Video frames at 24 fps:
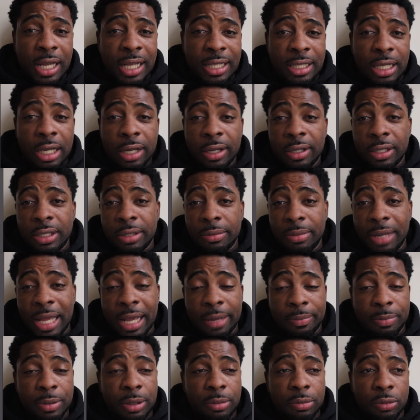that to
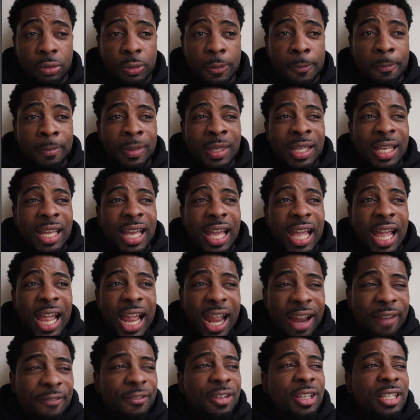black people. Yeah,
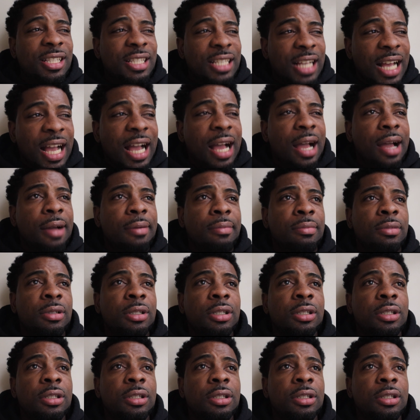every time